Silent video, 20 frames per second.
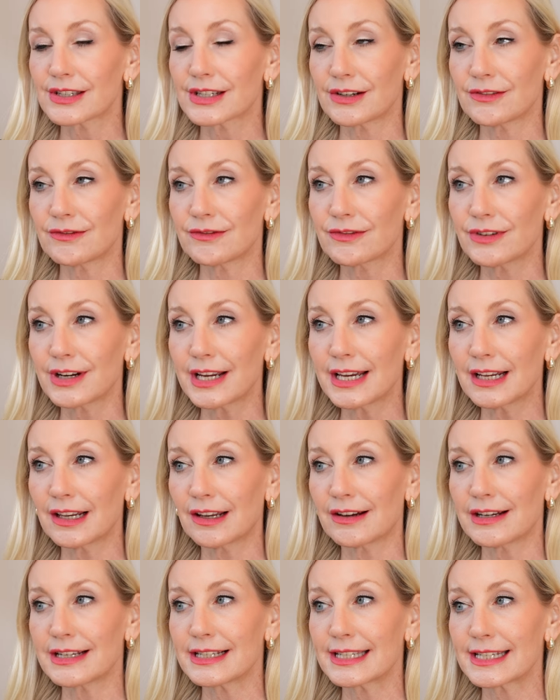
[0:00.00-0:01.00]
don't
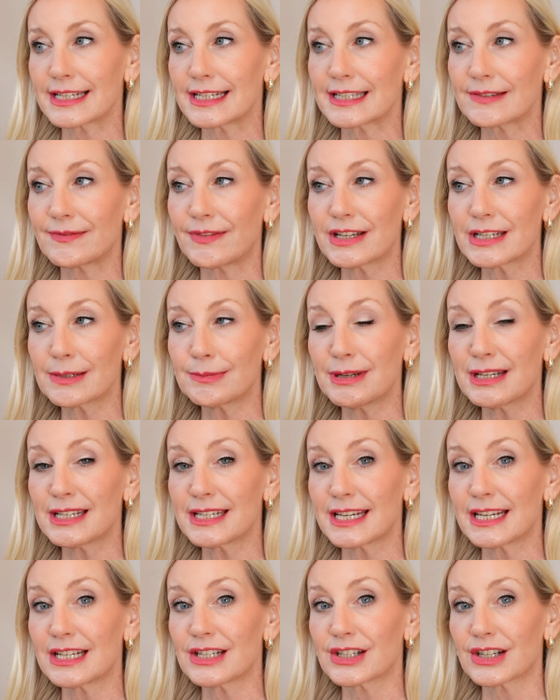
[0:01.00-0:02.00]
realise is vitamin
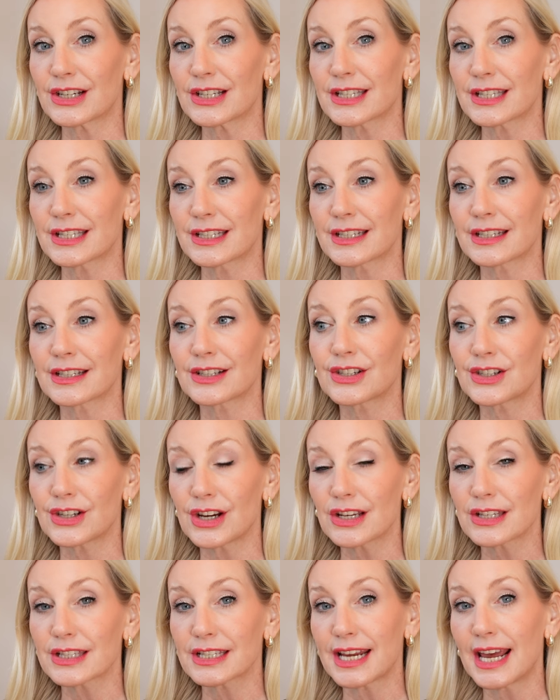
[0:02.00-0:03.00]
D doesn't
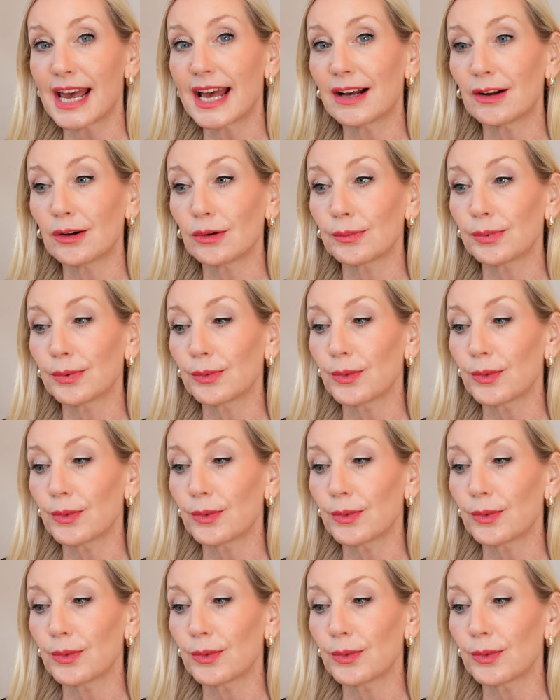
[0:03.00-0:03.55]
just help